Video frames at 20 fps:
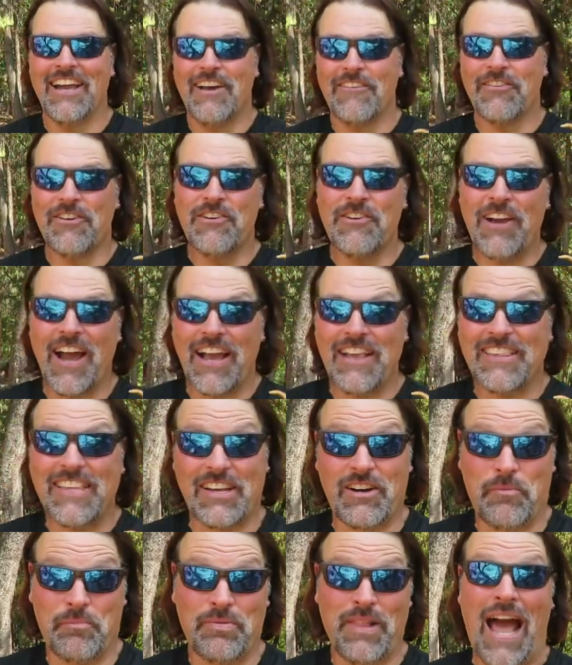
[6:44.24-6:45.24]
for you guys
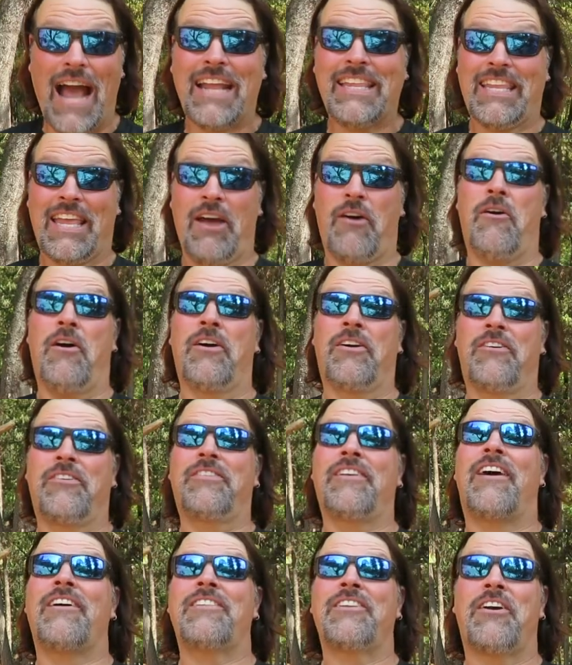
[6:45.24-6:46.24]
that are blacktail
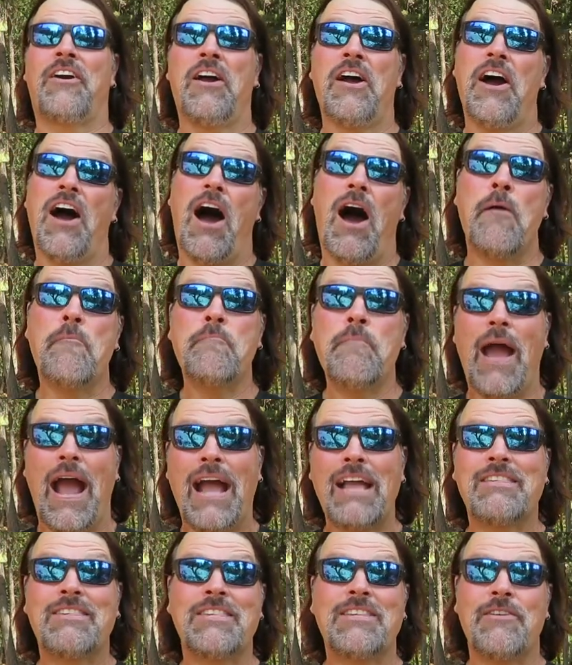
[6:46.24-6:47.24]
hunters out there,
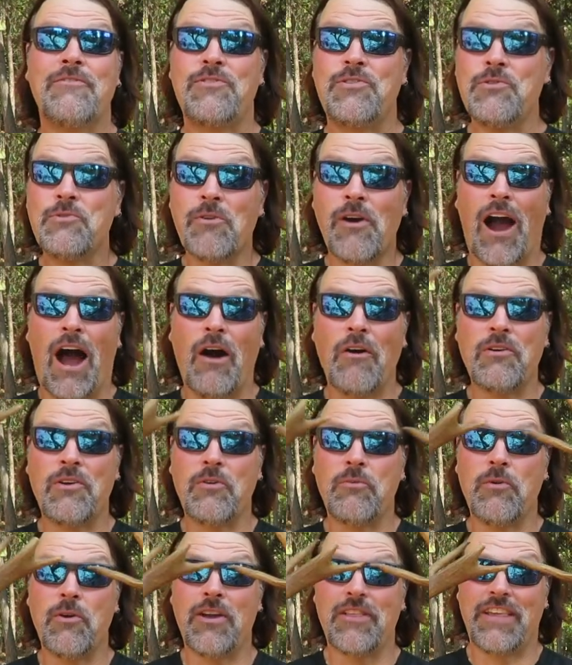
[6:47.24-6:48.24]
imagine if you were out in
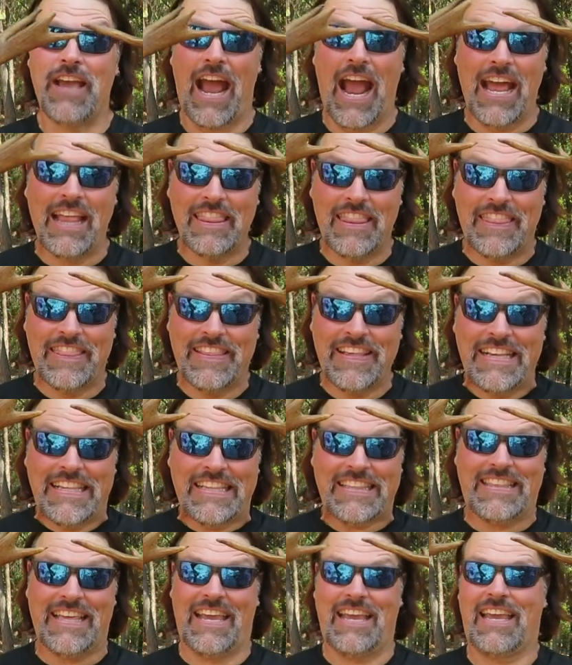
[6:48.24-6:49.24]
the woods and
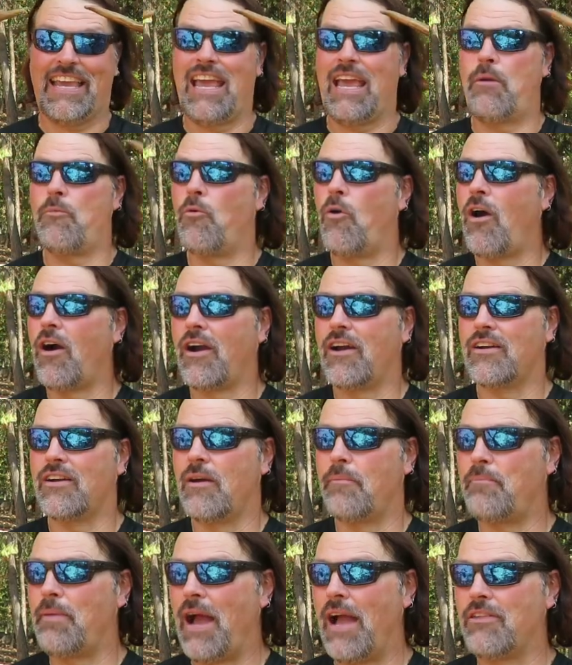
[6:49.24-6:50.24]
this thing came walking
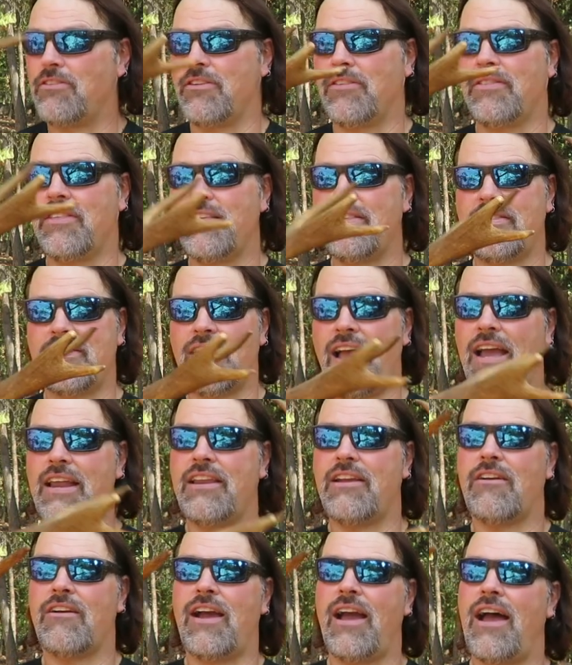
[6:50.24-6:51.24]
up at you. This
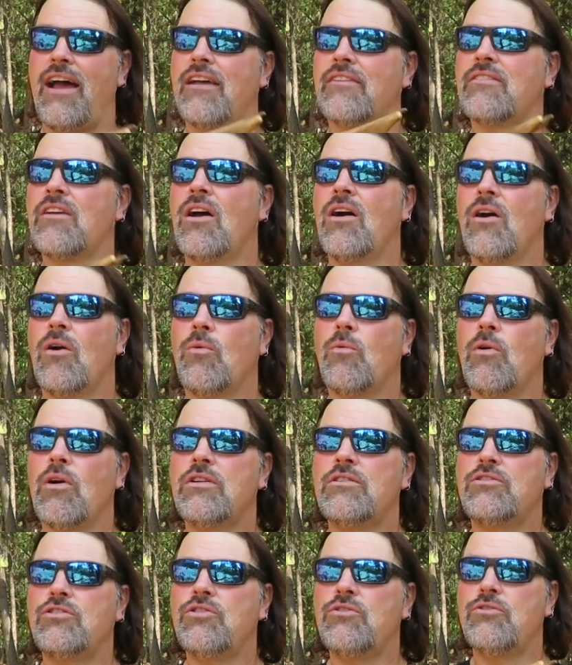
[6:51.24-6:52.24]
side here has
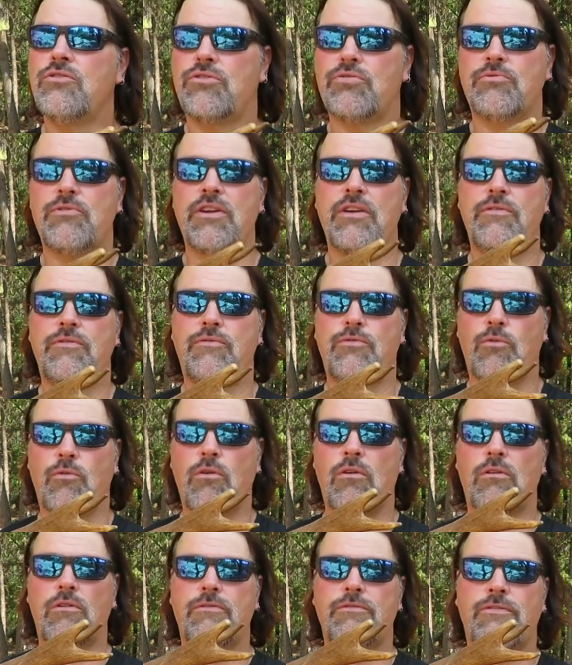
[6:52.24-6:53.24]
1, 2, 3,
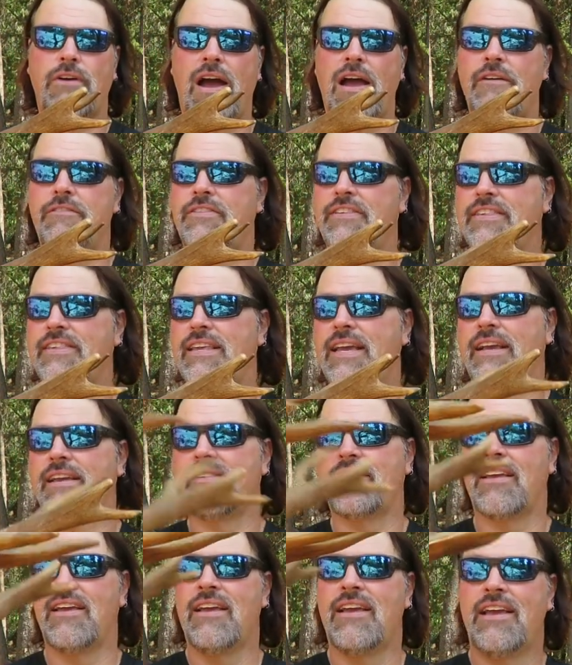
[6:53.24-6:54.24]
4, 5,
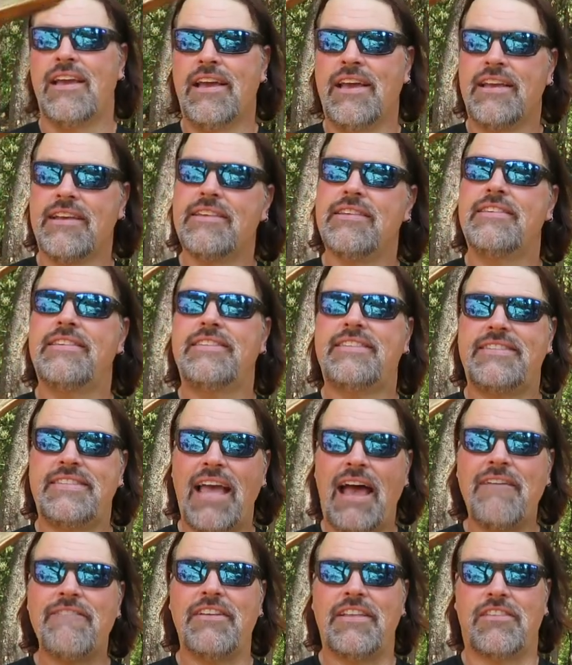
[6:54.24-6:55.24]
6,
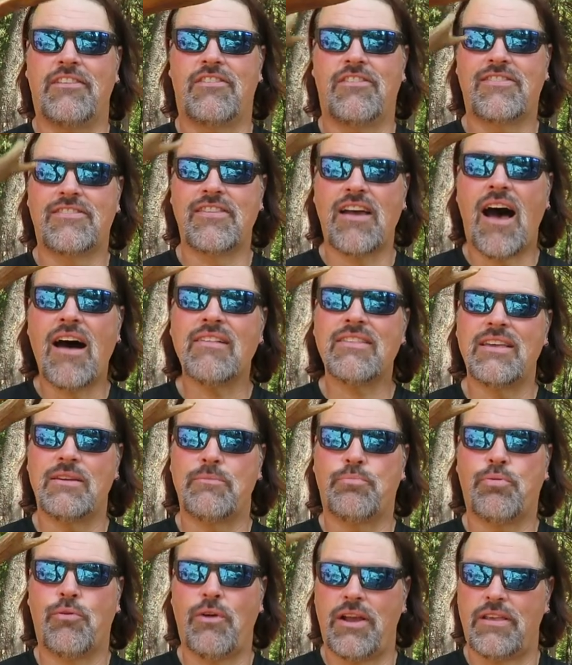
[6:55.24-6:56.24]
7
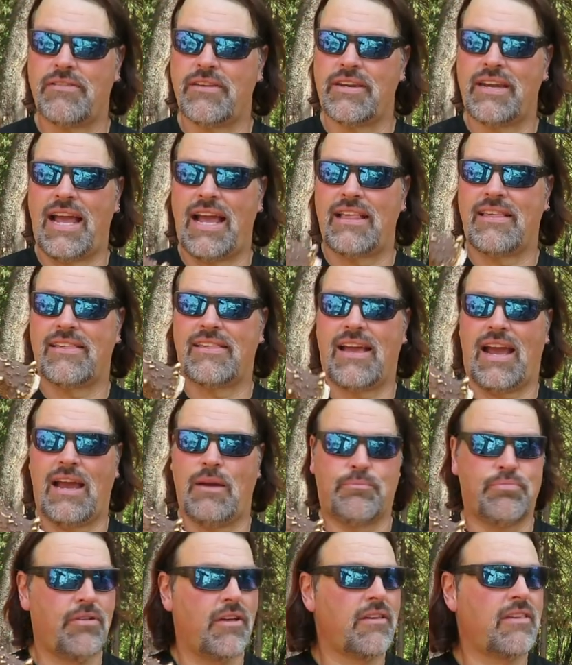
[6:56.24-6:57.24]
solid points on that
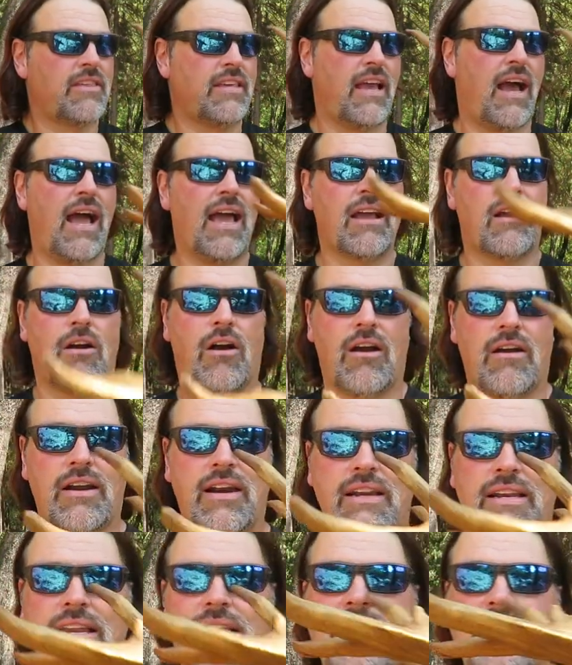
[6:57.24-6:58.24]
side, plus the eye guard.
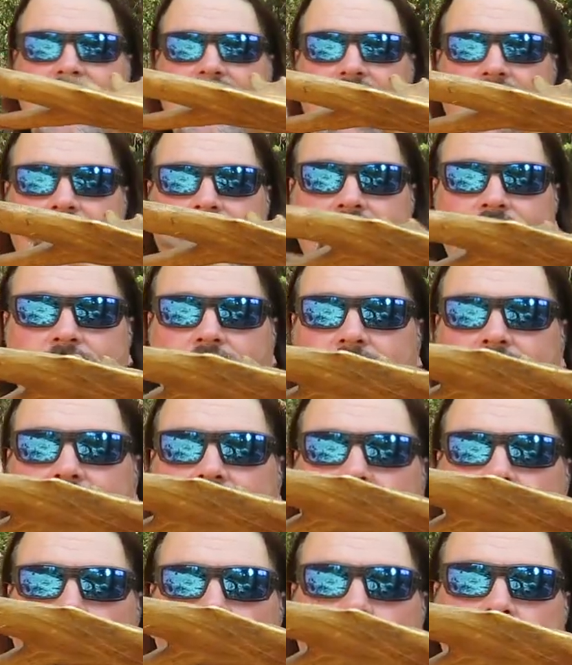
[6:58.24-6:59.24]
And this side here, it
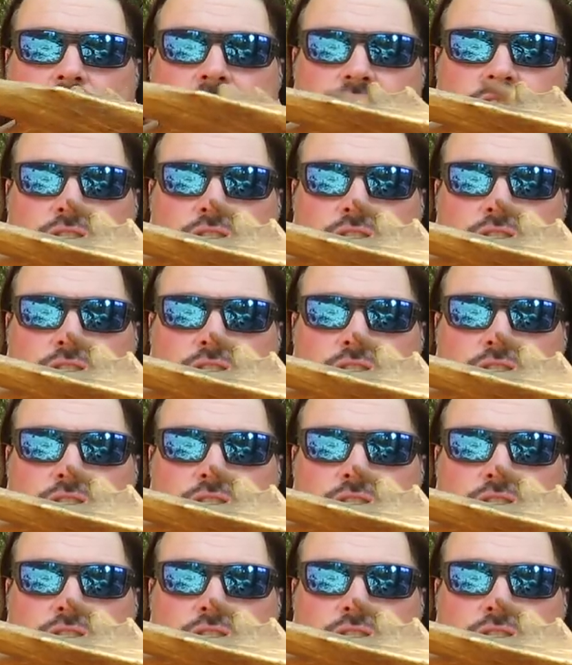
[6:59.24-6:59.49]
has 1,